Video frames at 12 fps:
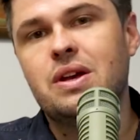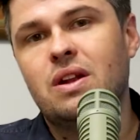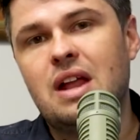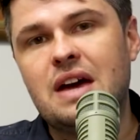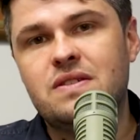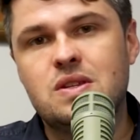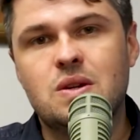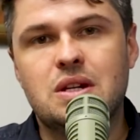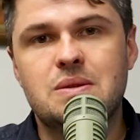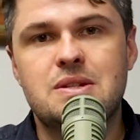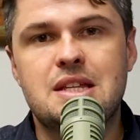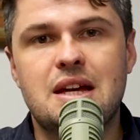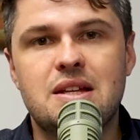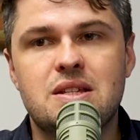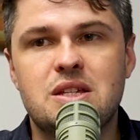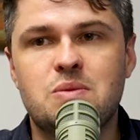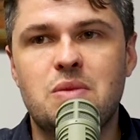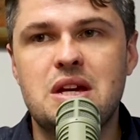but your life
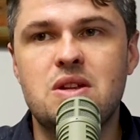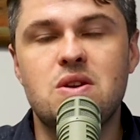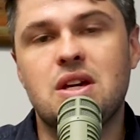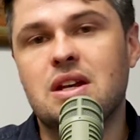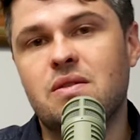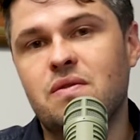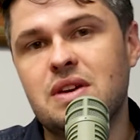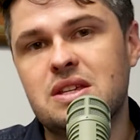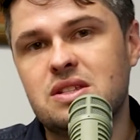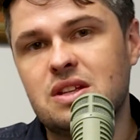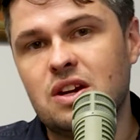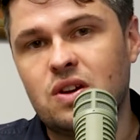circumstances mean you can invest